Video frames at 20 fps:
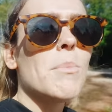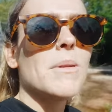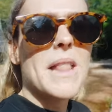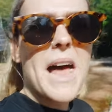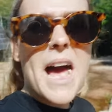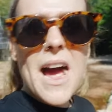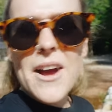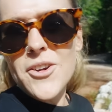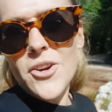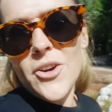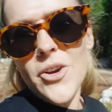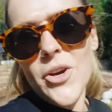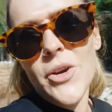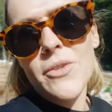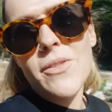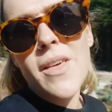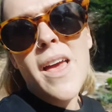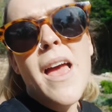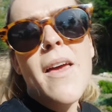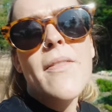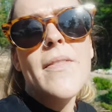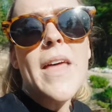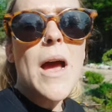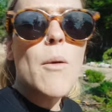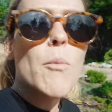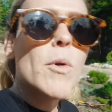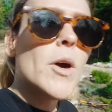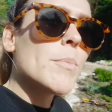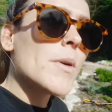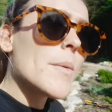black earth
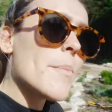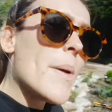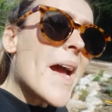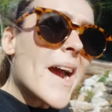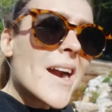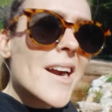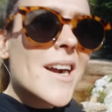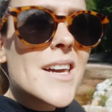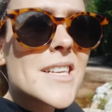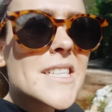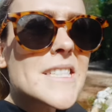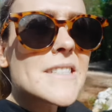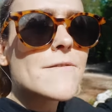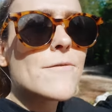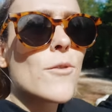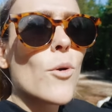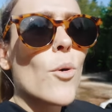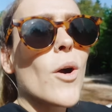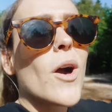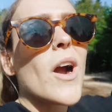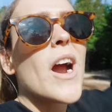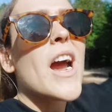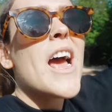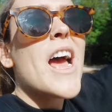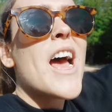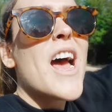that will prepare us for